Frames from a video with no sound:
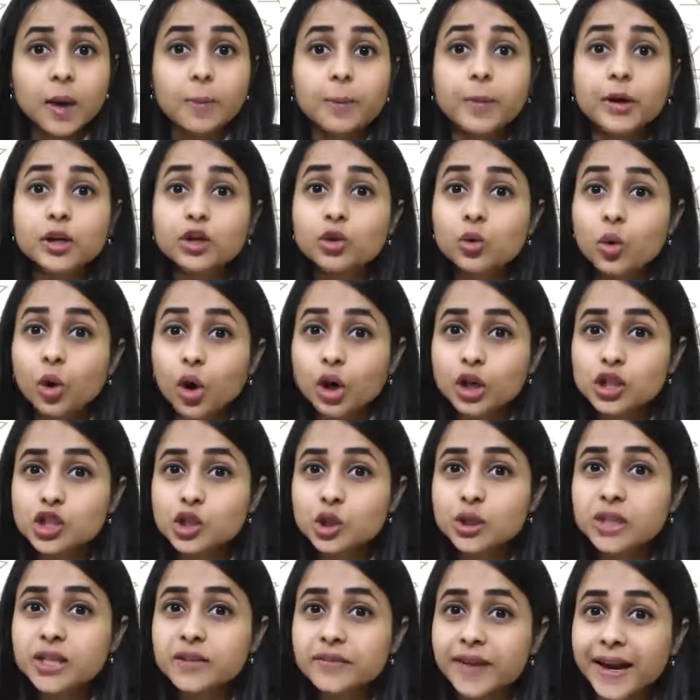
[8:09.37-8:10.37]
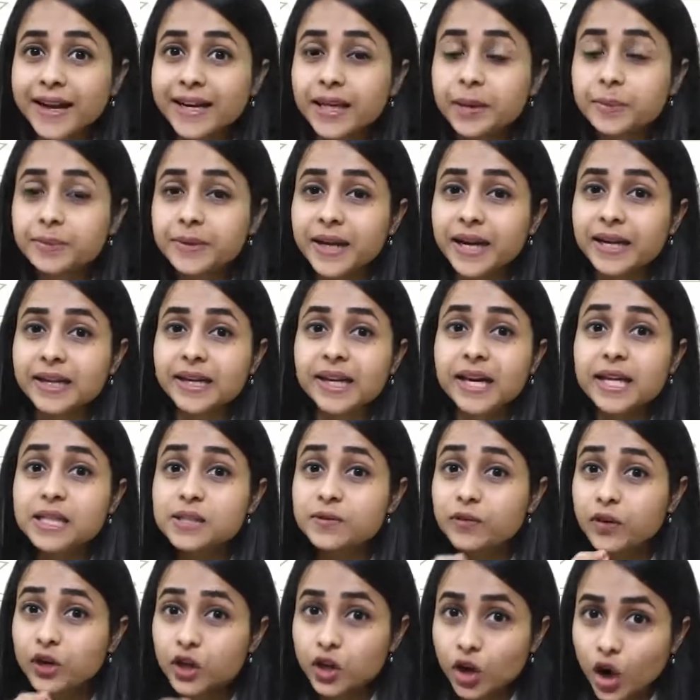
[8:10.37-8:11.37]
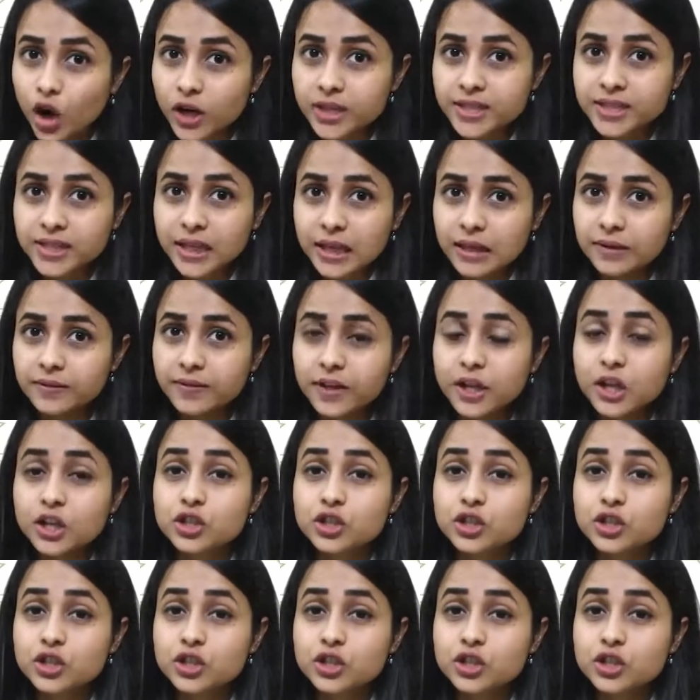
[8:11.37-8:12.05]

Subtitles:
but to also develop techniques for yourself